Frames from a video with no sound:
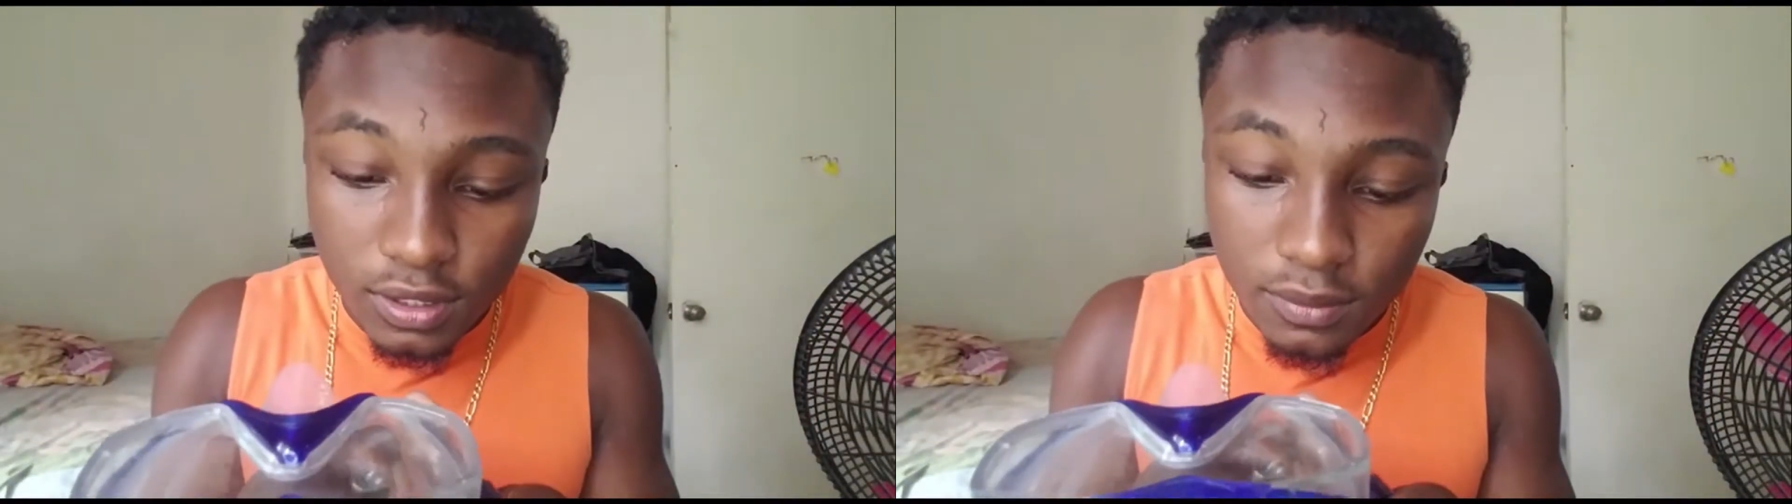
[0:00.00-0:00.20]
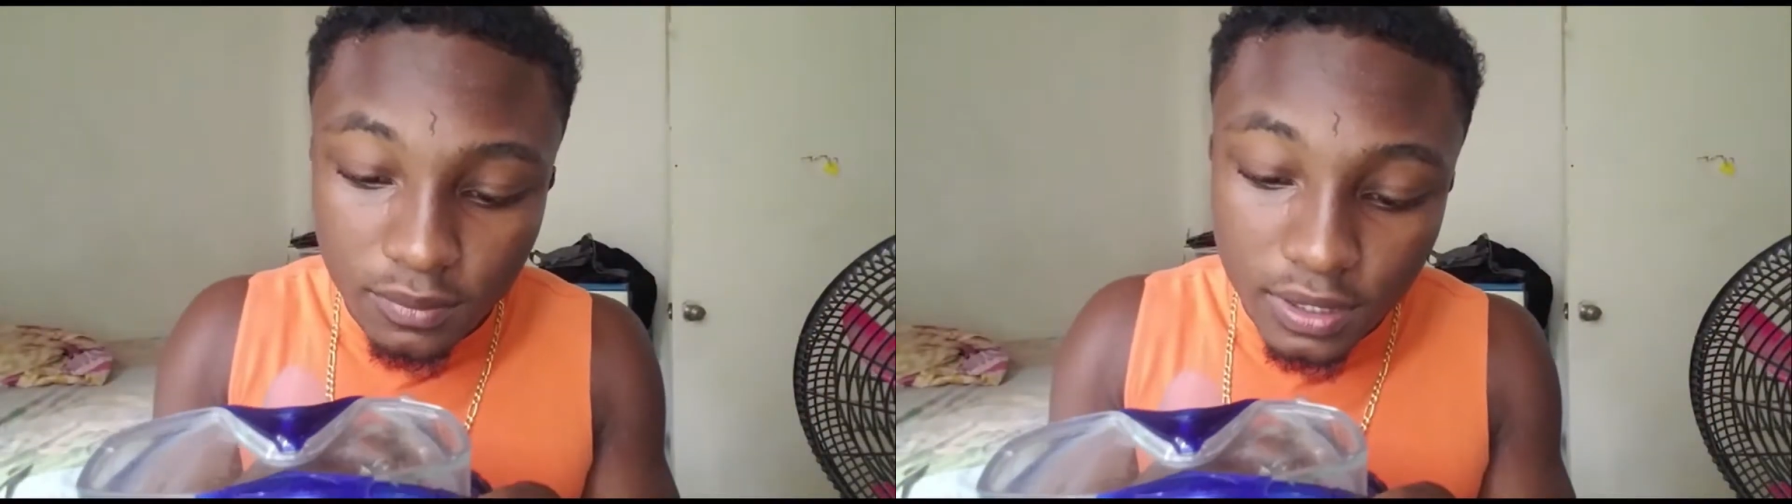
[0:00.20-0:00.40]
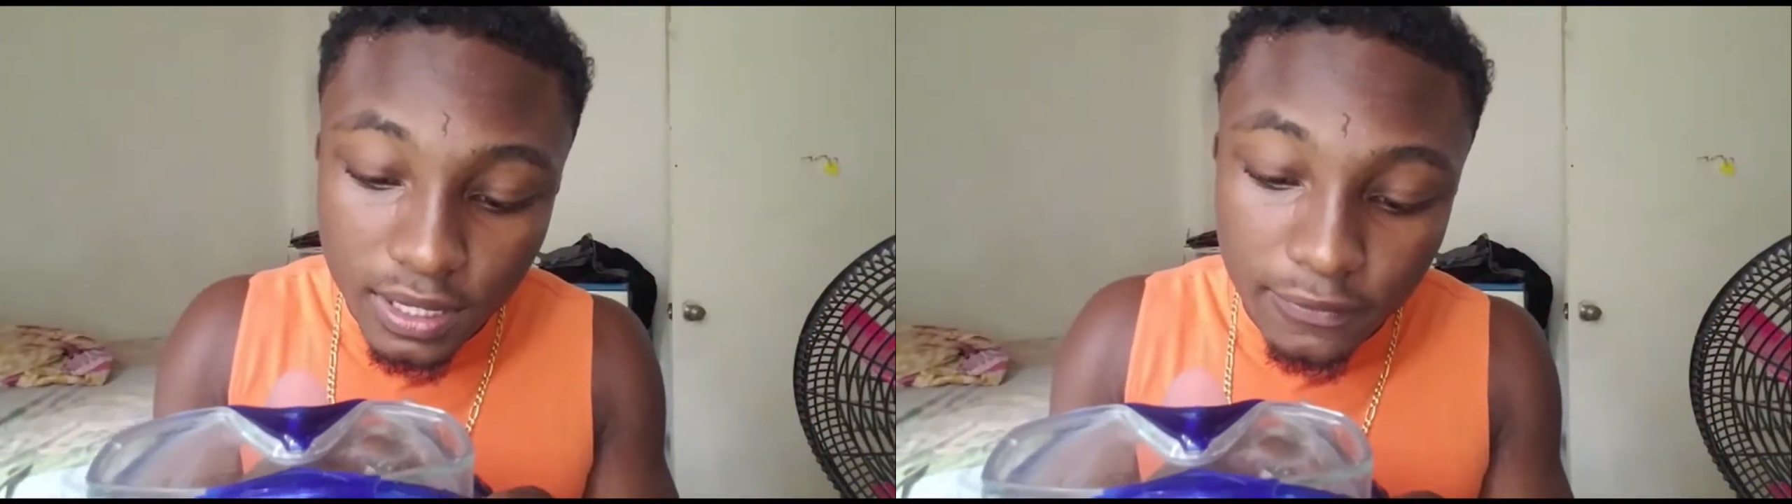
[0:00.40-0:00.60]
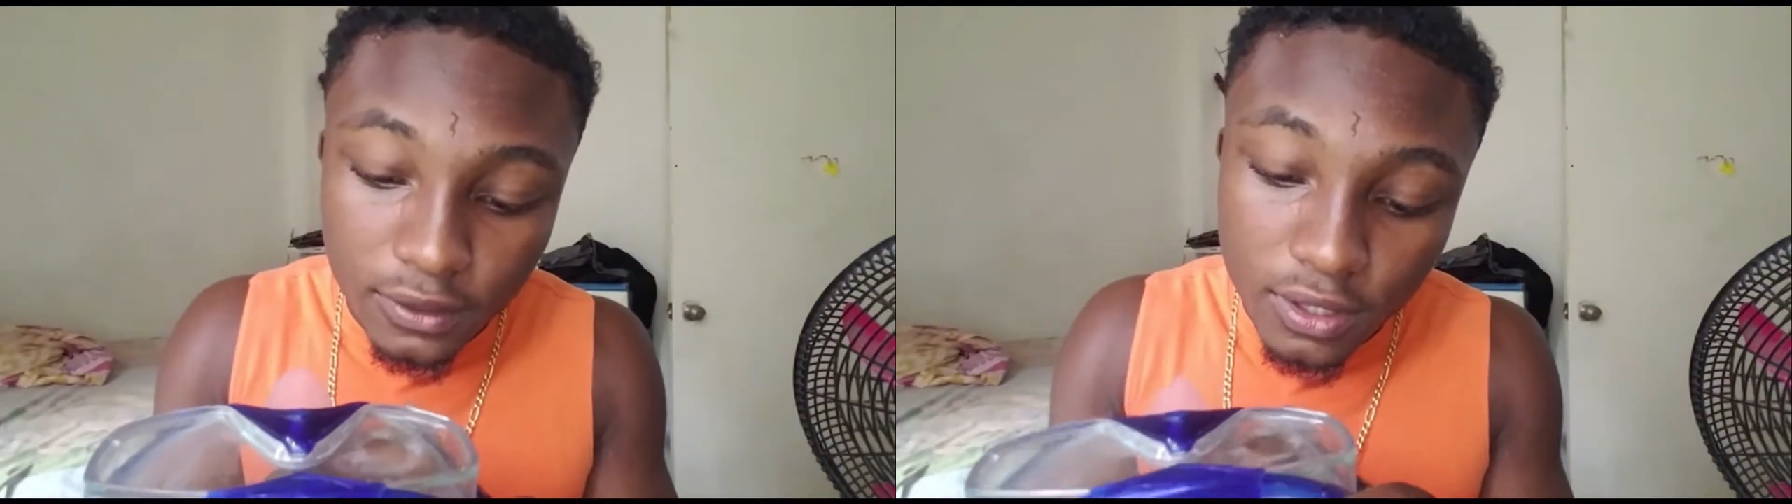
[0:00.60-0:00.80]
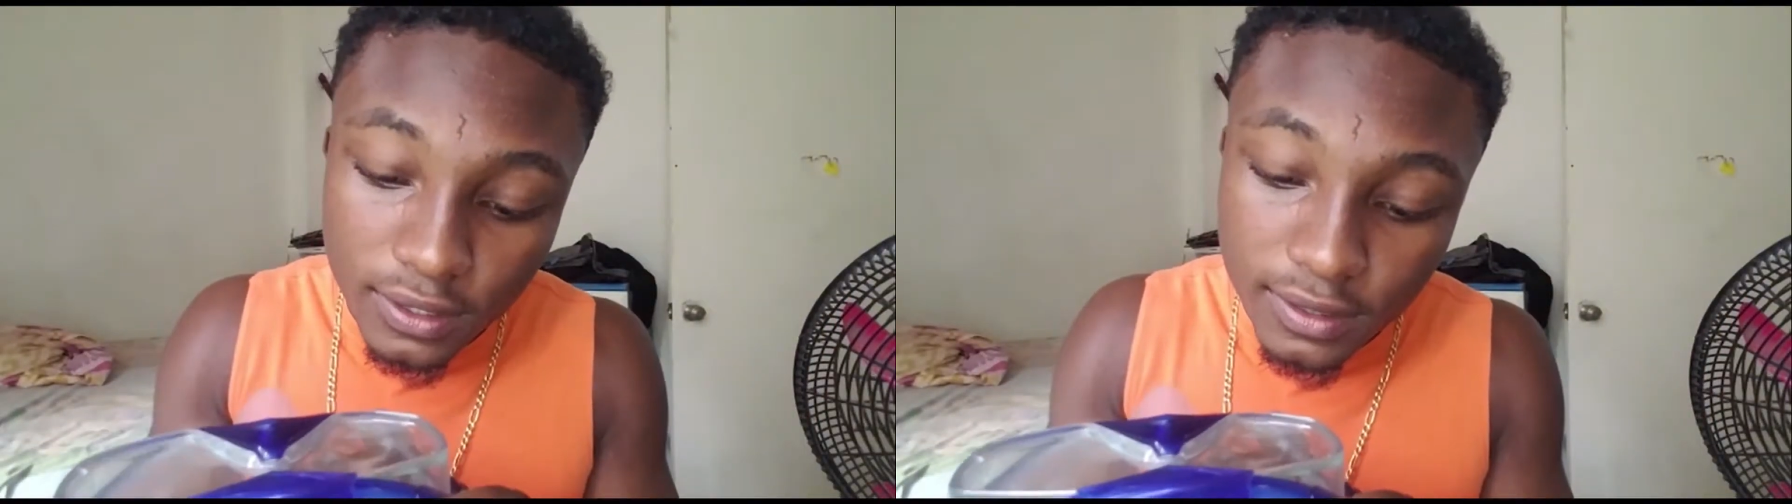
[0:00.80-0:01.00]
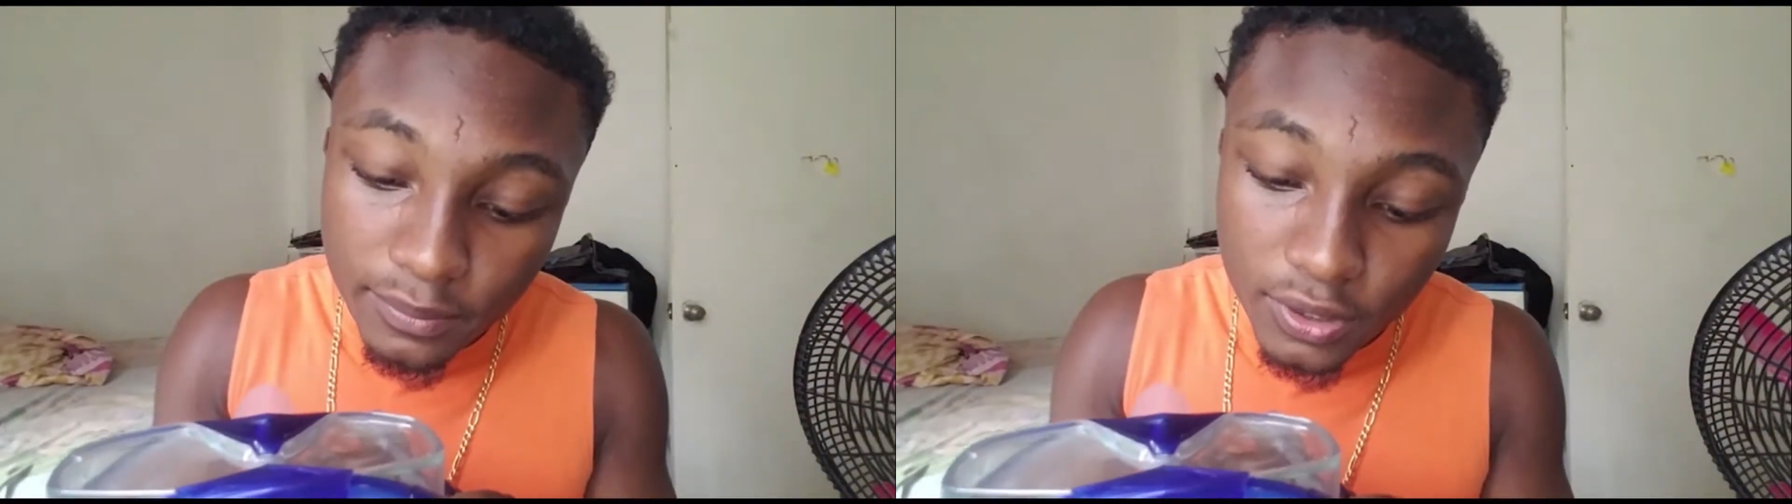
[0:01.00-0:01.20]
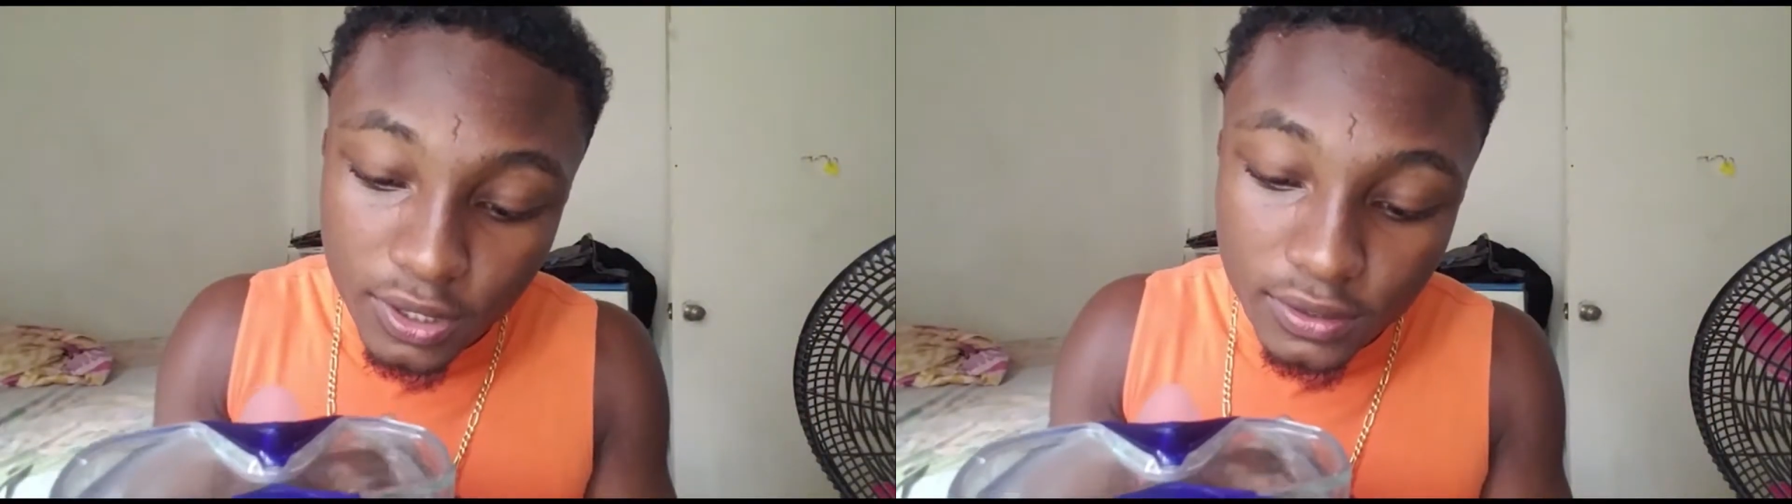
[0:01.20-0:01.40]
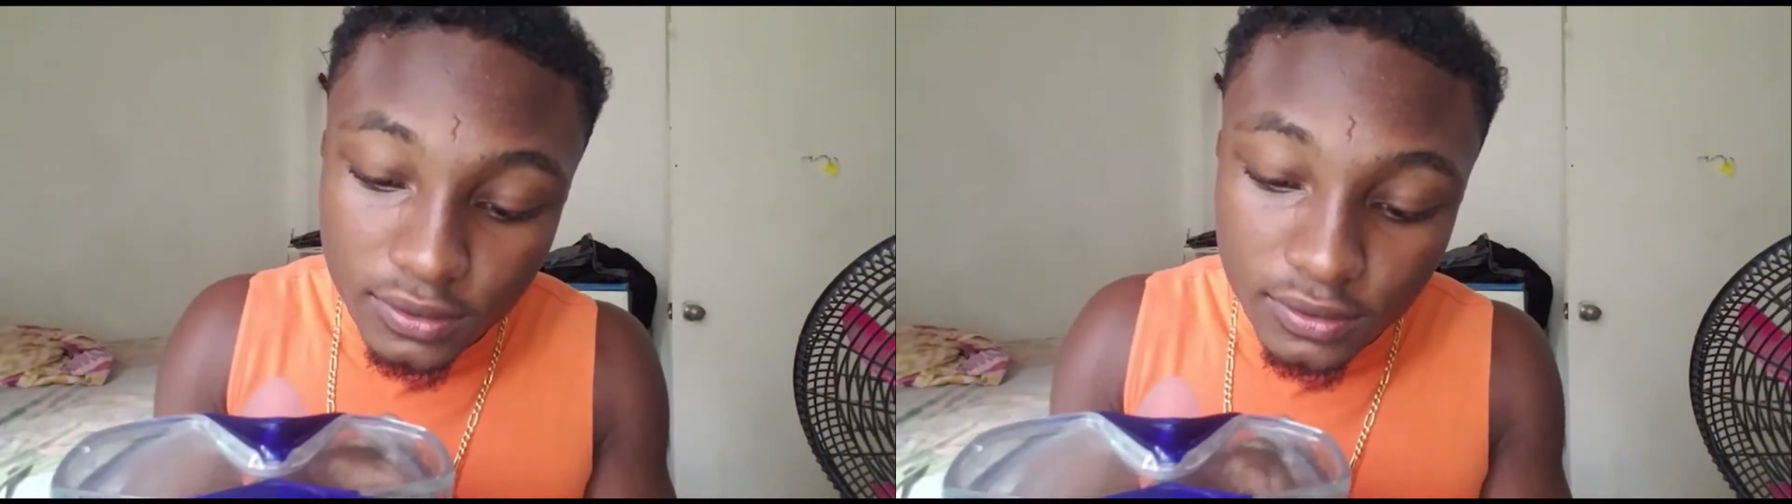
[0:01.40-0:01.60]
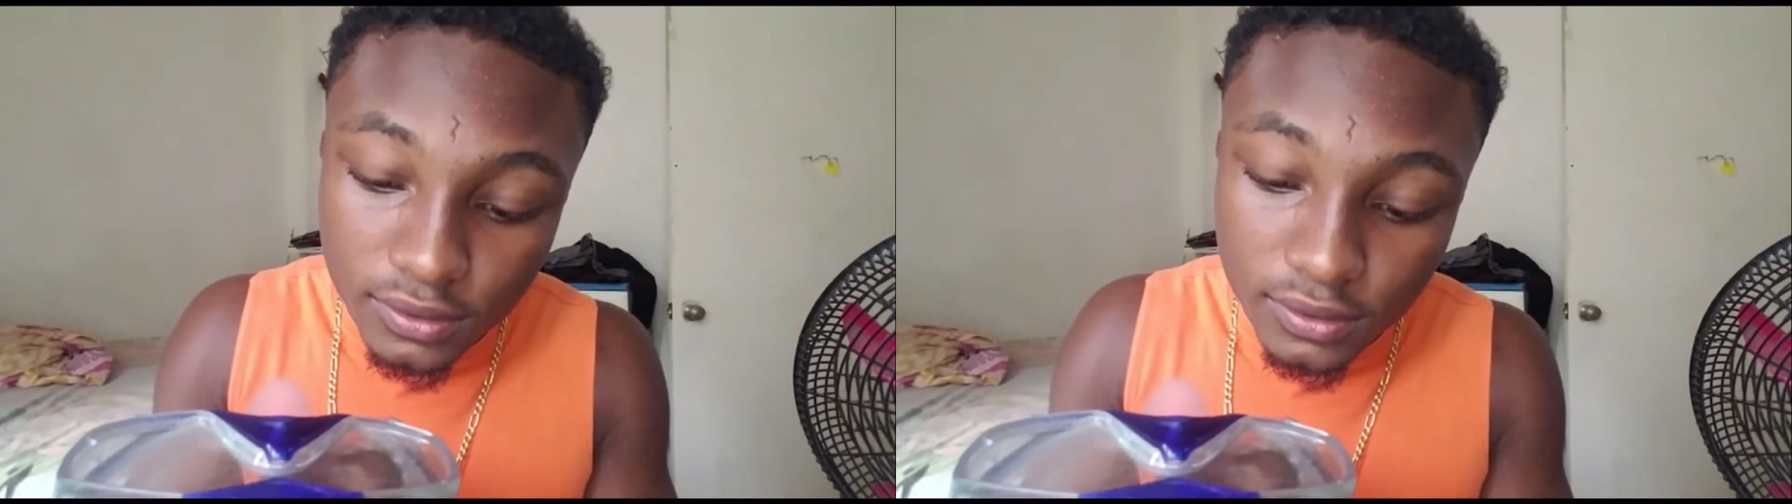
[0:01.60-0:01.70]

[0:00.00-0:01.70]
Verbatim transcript: be careful not to burn